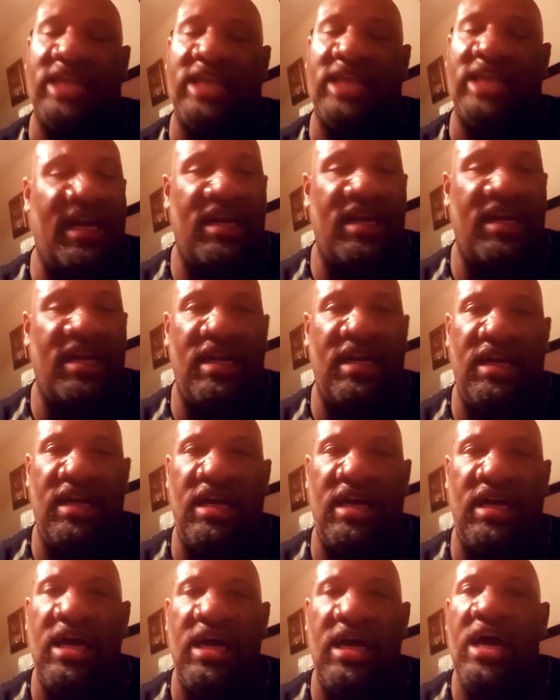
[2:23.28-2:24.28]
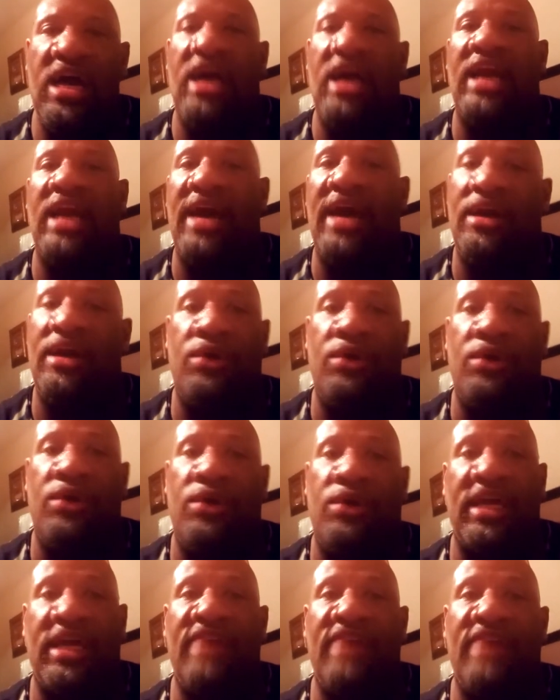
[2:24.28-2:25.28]
of the older gay
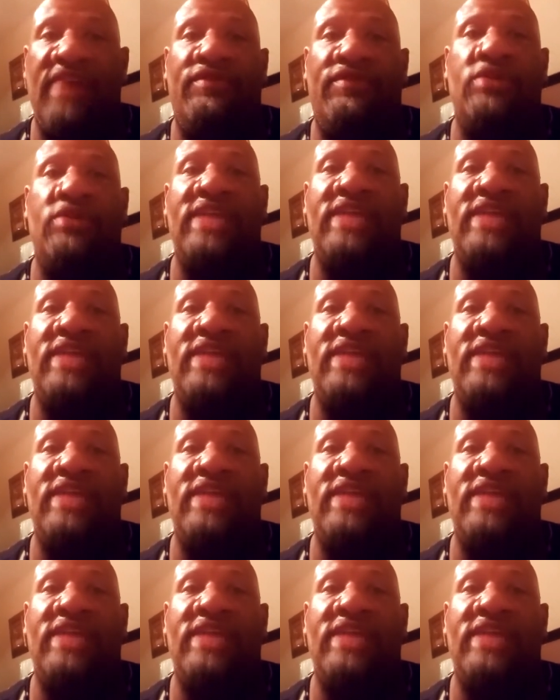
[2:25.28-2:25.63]
folks act